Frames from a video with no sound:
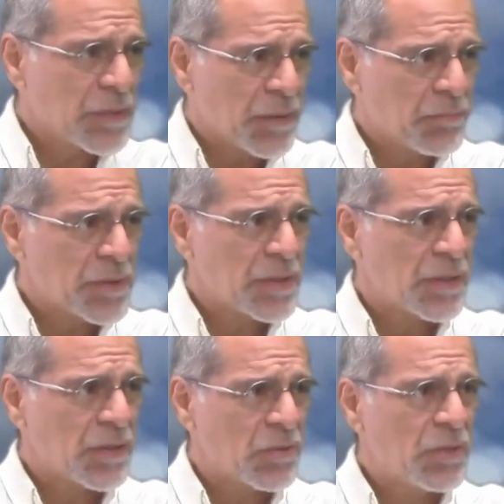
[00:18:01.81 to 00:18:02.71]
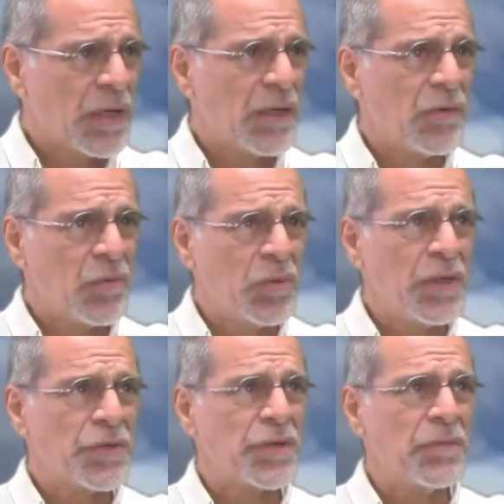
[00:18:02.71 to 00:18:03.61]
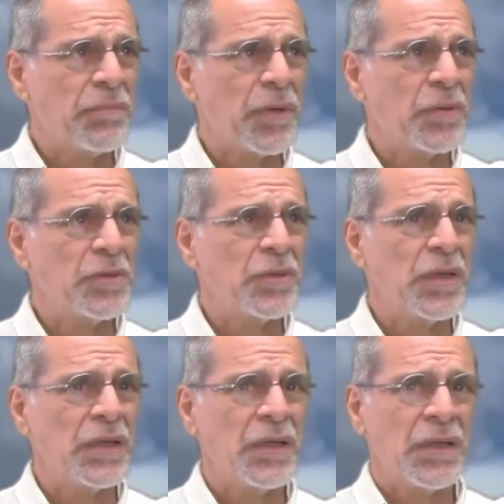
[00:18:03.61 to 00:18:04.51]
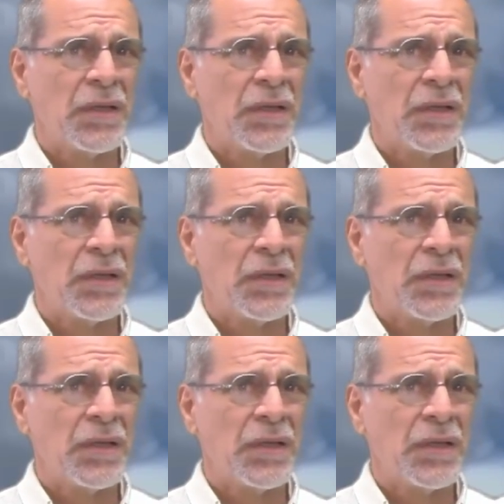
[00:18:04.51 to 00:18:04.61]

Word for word: or 10%, how to get the whole nation empowered so that